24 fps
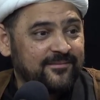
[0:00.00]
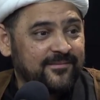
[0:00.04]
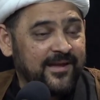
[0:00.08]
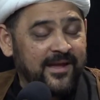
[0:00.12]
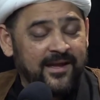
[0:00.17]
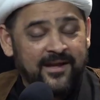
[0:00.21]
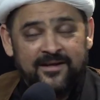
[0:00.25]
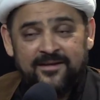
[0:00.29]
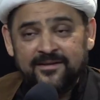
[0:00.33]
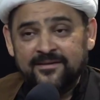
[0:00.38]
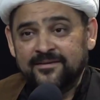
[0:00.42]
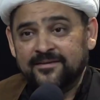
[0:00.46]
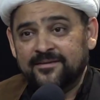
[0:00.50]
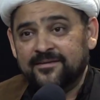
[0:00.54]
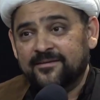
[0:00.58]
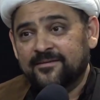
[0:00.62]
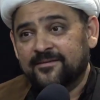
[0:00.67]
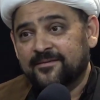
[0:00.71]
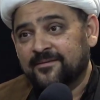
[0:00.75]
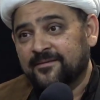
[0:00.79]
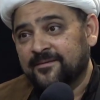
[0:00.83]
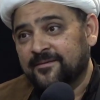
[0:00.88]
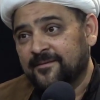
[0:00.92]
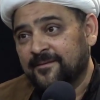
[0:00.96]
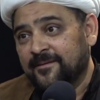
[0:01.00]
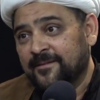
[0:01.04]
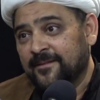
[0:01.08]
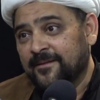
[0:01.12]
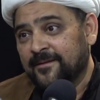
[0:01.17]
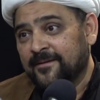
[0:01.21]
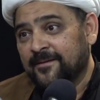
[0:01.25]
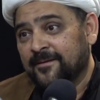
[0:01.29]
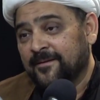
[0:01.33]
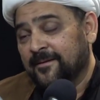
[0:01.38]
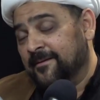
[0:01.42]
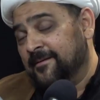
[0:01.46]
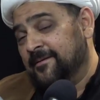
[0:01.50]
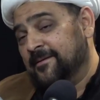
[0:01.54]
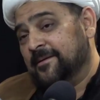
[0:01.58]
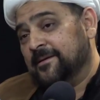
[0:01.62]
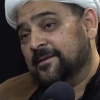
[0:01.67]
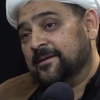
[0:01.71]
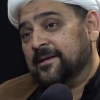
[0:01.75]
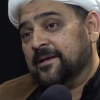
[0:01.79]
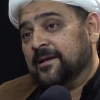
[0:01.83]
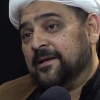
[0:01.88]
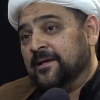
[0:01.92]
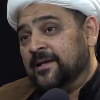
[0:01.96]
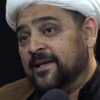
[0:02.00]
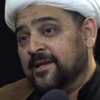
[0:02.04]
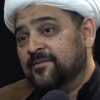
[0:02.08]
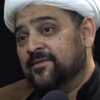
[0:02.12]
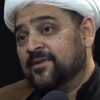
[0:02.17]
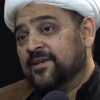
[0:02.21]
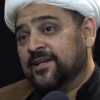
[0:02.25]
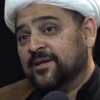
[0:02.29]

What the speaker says: And living